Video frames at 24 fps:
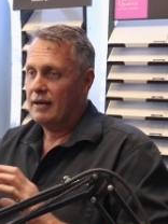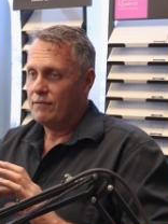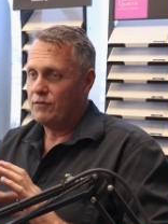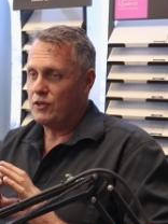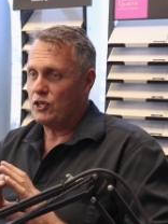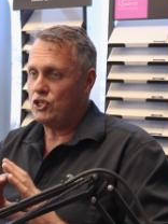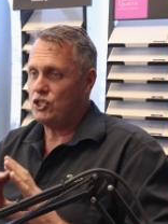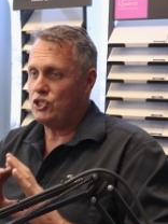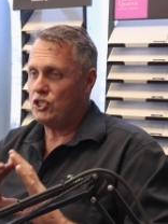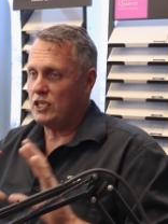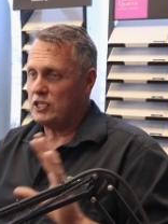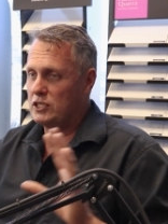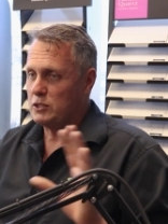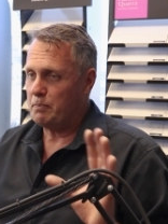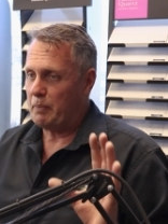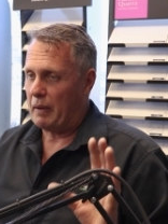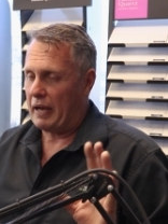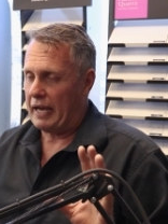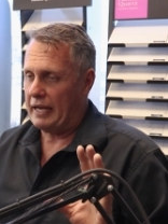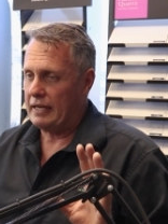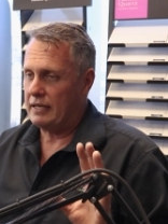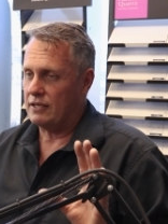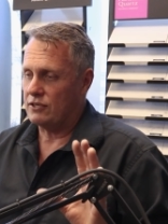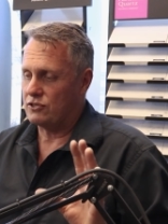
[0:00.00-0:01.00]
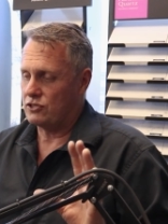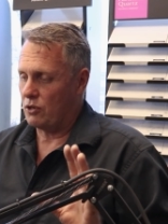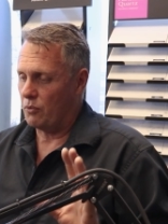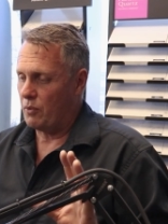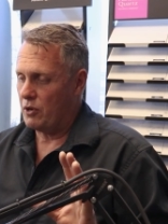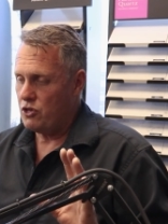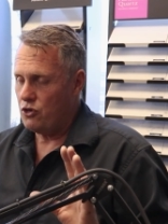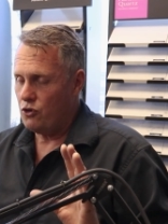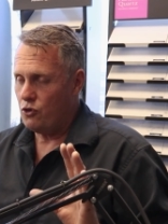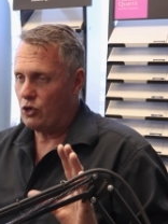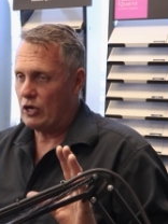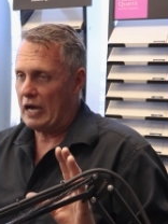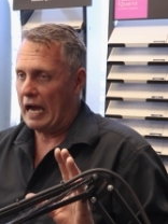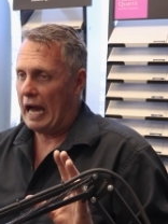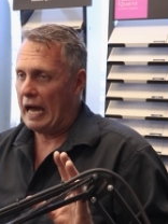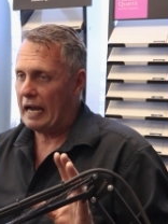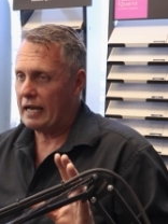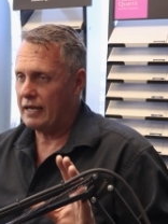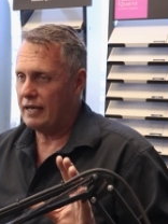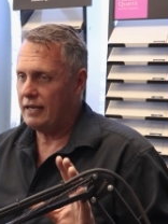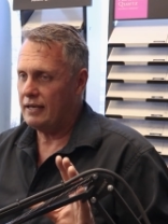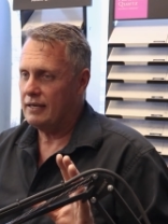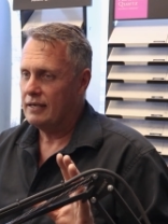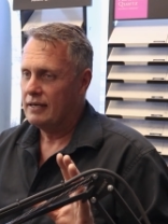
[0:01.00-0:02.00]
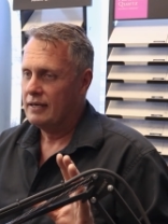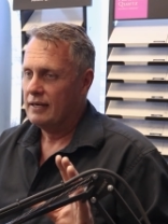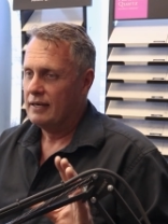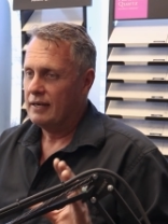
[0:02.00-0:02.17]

The shit's painted. So when you cut it,